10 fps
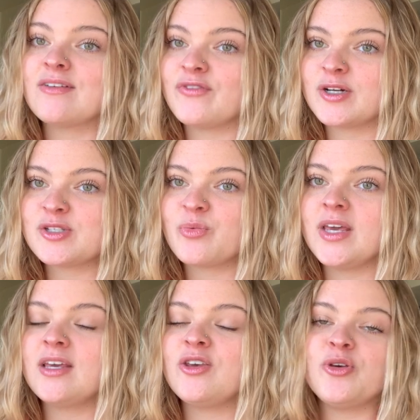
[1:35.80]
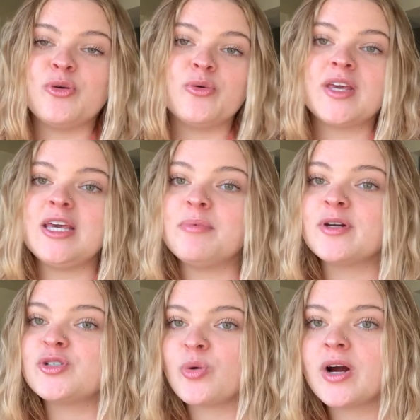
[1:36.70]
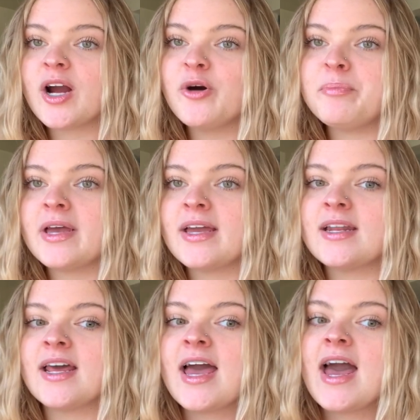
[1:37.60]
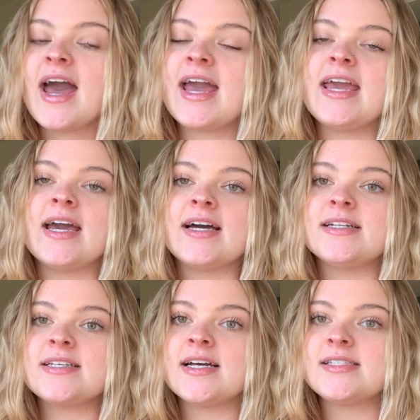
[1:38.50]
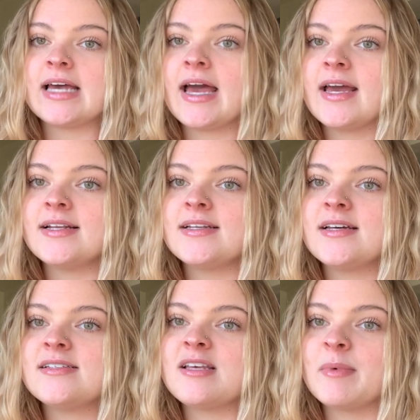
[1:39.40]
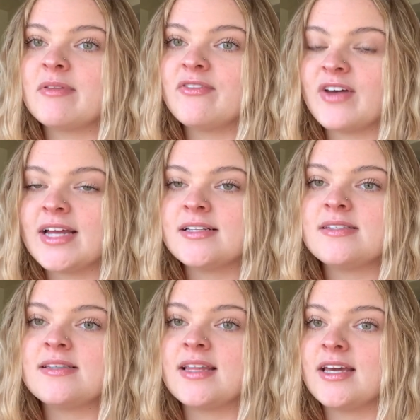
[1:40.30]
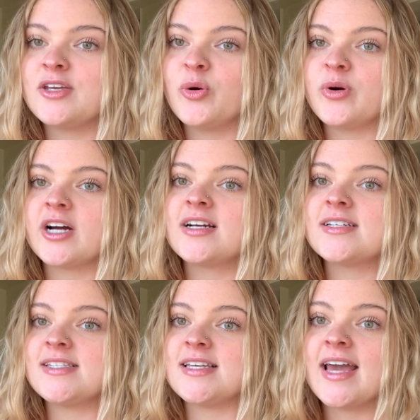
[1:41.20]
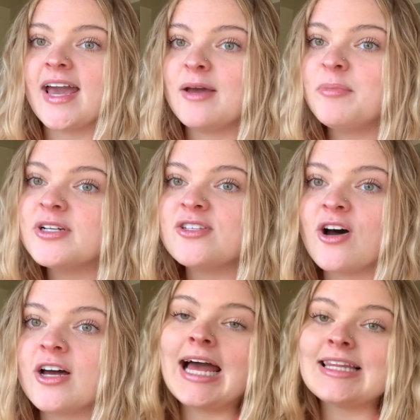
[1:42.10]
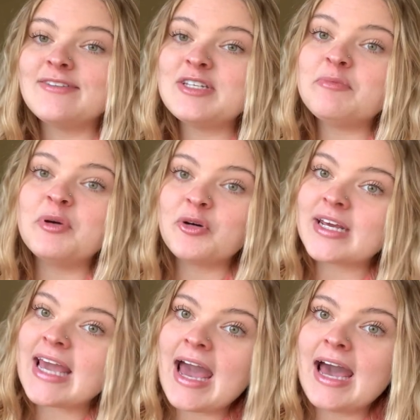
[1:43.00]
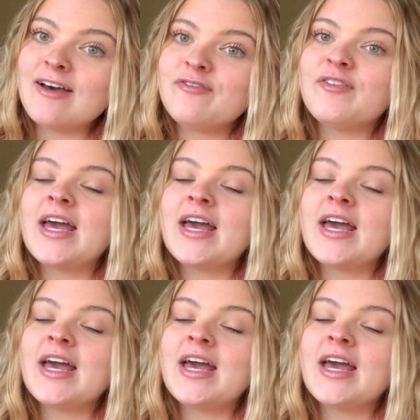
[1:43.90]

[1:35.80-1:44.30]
the first week you keep your door open and attend some of the events that your CA puts on. I lived in Building F,